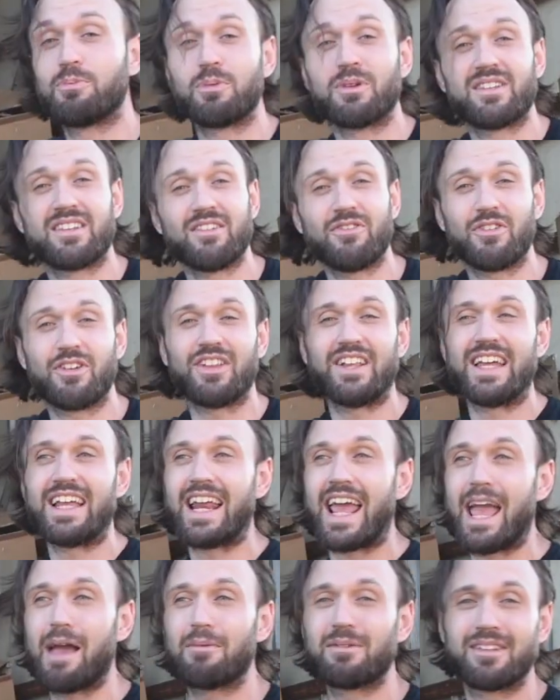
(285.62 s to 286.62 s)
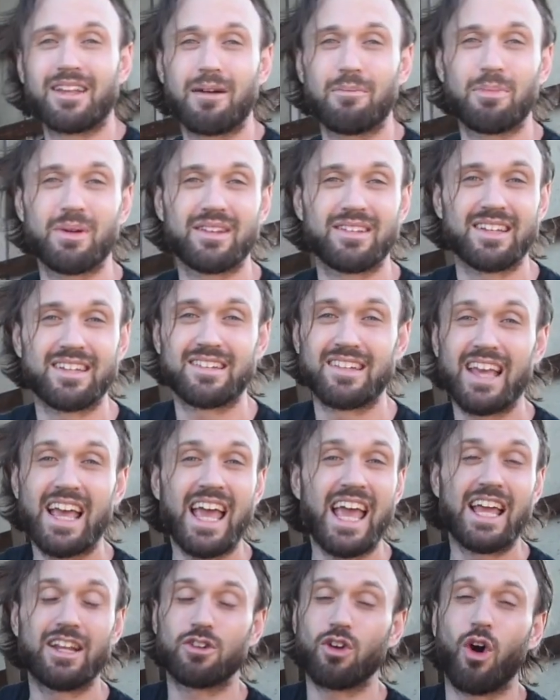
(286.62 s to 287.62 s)
specifically in Amazon business,
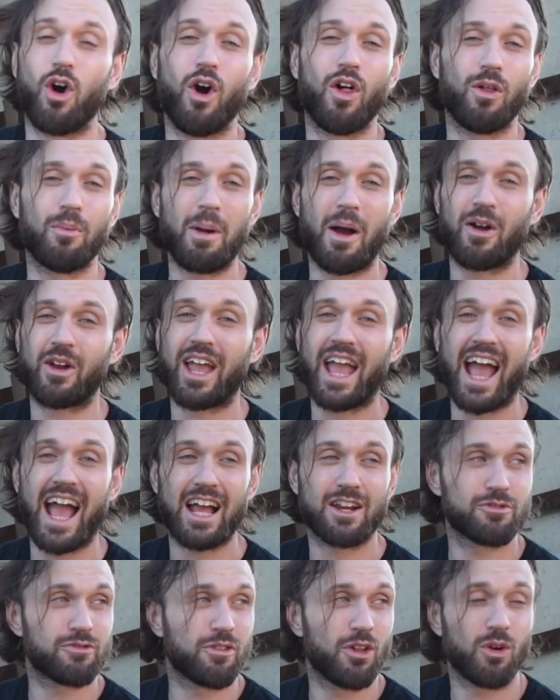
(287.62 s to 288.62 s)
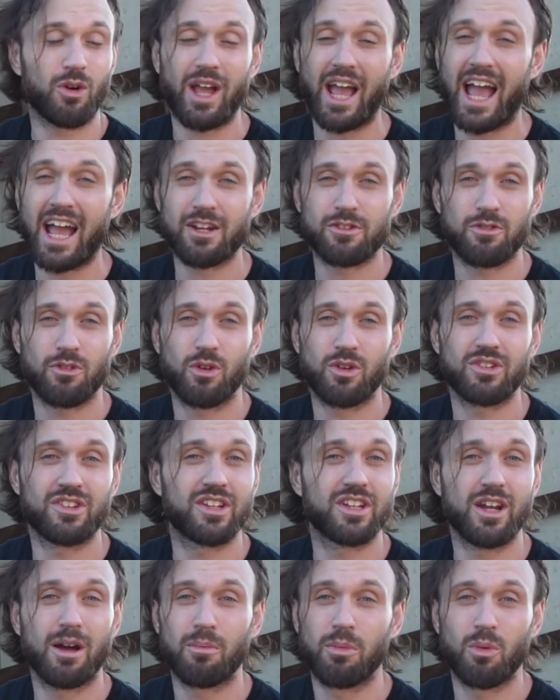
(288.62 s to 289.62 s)
it's all about cash flow. Cash flow is
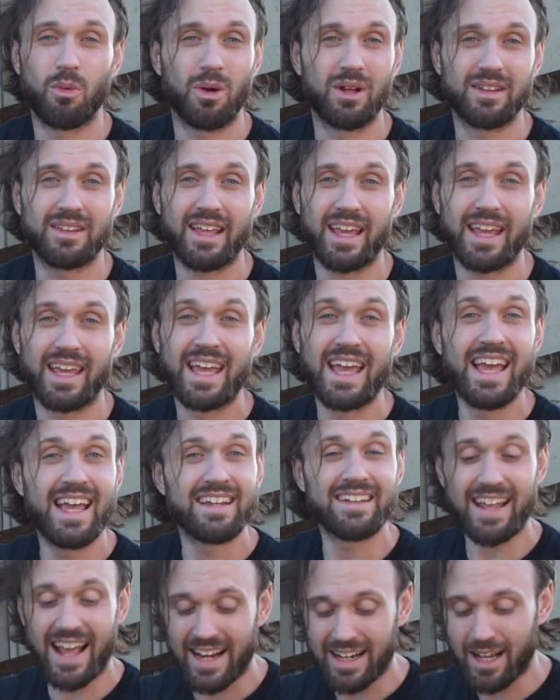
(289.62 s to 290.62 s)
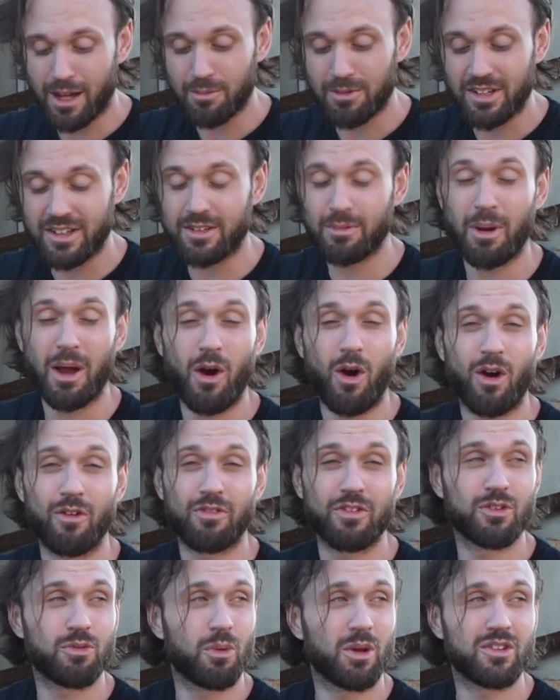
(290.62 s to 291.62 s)
the number one thing. Ted comes into my
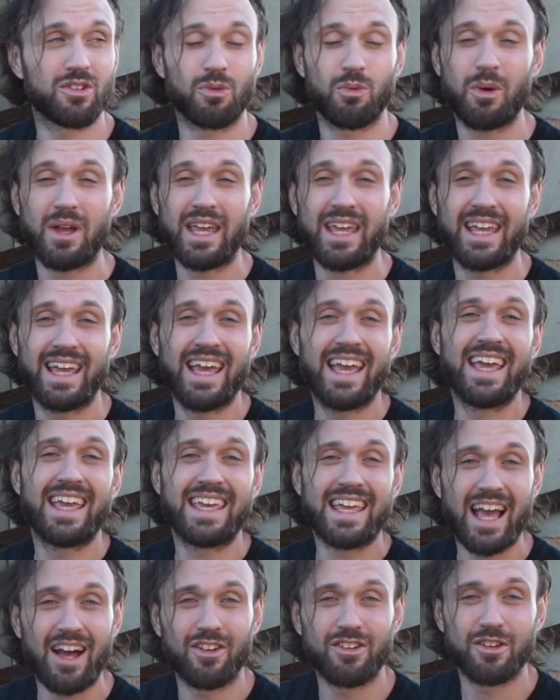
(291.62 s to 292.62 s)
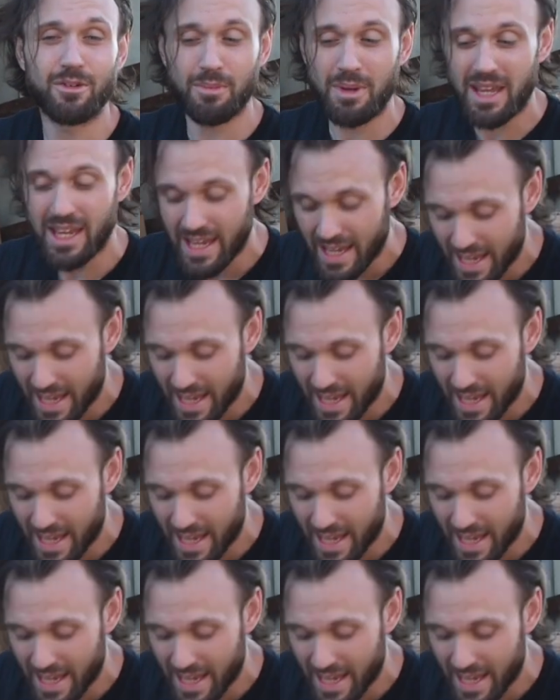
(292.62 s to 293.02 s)
office once a week, yells at me,